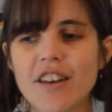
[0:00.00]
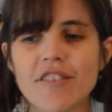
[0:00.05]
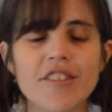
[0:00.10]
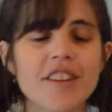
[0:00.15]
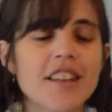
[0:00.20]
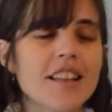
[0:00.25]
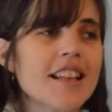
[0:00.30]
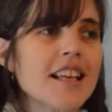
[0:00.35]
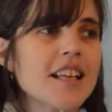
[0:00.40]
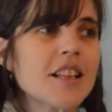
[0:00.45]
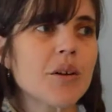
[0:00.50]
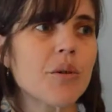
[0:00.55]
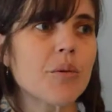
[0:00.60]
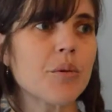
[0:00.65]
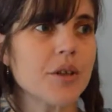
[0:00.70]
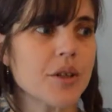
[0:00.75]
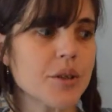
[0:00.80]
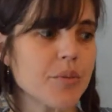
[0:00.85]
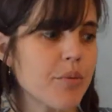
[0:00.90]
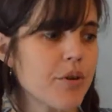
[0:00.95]
feeling like the
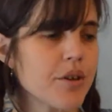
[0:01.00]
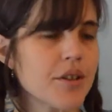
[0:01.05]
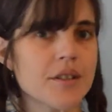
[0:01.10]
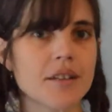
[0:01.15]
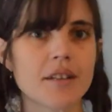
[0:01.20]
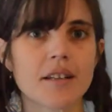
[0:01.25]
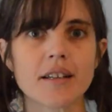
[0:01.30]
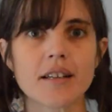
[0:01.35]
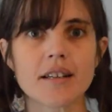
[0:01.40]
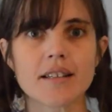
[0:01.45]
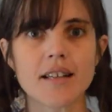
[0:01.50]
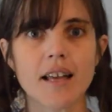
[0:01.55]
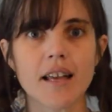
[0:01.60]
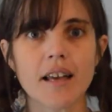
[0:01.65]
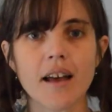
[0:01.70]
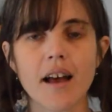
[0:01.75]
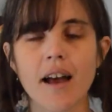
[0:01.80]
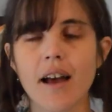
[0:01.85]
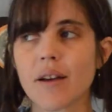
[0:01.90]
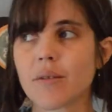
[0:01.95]
worst person because
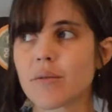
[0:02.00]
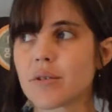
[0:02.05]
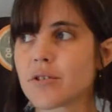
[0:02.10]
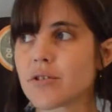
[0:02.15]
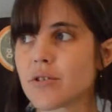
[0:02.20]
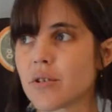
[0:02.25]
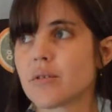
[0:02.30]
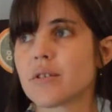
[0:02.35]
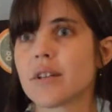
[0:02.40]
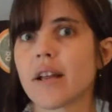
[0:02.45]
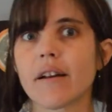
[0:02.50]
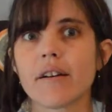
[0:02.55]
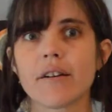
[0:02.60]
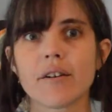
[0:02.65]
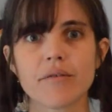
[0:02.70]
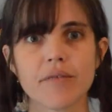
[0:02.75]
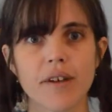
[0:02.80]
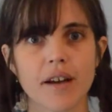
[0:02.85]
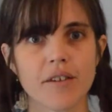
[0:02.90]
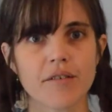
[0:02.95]
I was so
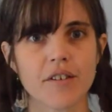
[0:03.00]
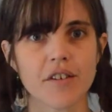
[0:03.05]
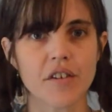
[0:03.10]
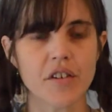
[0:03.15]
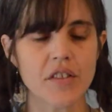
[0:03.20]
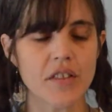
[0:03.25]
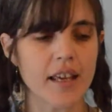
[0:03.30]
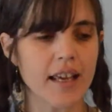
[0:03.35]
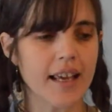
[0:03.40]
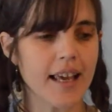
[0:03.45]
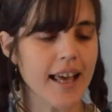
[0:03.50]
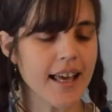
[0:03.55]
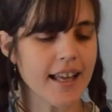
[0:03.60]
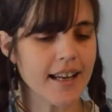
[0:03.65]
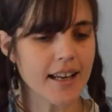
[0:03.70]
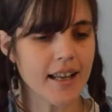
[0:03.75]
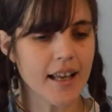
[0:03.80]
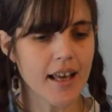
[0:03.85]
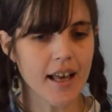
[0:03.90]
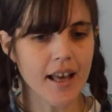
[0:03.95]
terrified of everything.
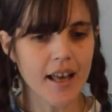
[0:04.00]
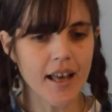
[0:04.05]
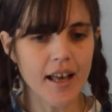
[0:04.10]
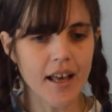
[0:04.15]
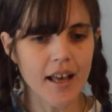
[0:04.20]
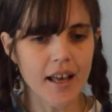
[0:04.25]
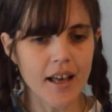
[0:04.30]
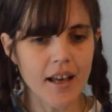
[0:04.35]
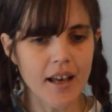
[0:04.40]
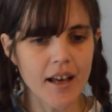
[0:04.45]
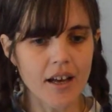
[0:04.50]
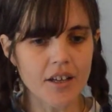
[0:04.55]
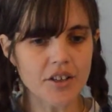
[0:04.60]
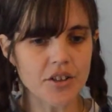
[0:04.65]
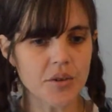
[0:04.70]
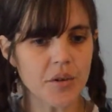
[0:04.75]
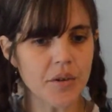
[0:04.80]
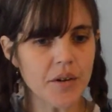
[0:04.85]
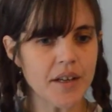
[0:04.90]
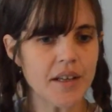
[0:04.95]
And a
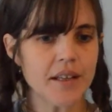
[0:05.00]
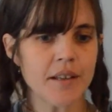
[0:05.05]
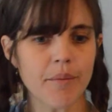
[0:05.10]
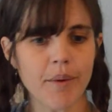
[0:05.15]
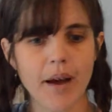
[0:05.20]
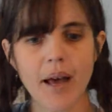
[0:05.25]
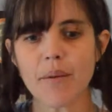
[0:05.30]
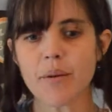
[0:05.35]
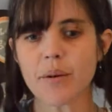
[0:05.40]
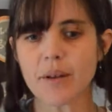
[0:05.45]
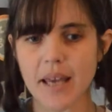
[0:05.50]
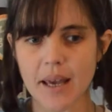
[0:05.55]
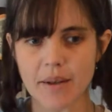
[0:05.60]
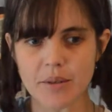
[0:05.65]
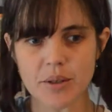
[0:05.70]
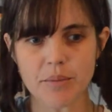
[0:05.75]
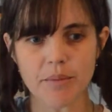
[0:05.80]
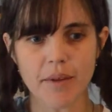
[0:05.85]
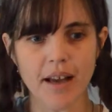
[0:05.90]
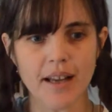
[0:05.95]
story in the Bible came
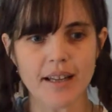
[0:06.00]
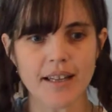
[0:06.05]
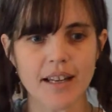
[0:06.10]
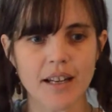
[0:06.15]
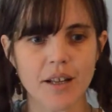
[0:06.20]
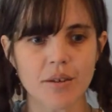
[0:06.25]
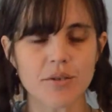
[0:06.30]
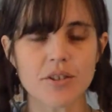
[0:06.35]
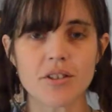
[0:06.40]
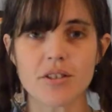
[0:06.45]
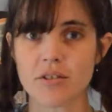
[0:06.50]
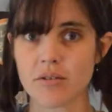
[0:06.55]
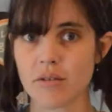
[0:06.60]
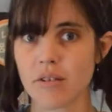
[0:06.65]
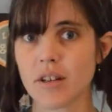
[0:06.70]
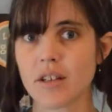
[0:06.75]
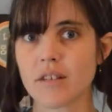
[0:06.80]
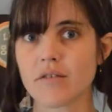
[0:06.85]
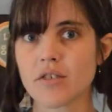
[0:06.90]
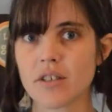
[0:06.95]
to mind, and it was the
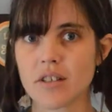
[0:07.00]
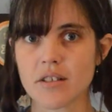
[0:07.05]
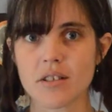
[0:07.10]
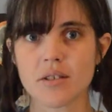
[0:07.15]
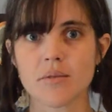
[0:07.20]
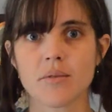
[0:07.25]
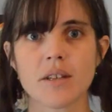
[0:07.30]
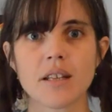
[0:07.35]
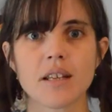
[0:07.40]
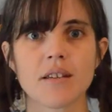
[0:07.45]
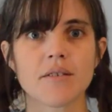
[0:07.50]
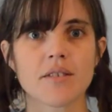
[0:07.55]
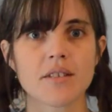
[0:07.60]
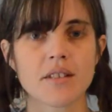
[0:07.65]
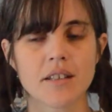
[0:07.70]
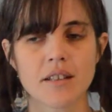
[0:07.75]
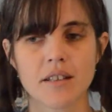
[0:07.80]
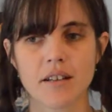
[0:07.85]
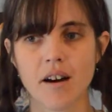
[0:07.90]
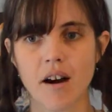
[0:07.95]
story of Jesus when he was
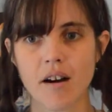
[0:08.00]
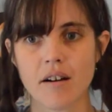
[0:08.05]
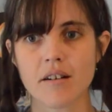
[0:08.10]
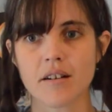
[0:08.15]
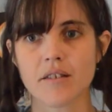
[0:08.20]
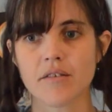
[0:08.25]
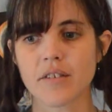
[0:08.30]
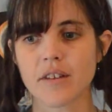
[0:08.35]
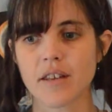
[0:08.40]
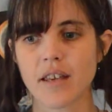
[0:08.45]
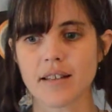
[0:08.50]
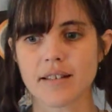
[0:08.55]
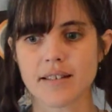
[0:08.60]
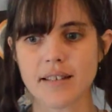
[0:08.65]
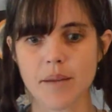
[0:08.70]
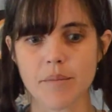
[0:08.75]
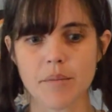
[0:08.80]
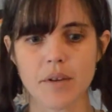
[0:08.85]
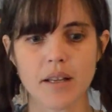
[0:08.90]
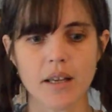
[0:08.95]
in the Garden of
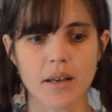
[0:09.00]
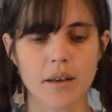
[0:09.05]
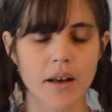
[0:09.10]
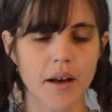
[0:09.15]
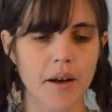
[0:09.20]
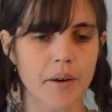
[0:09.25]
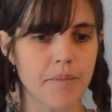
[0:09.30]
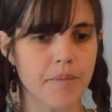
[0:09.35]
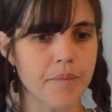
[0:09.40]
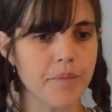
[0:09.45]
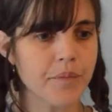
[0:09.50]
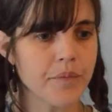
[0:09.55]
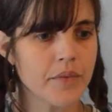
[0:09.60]
Gethsemane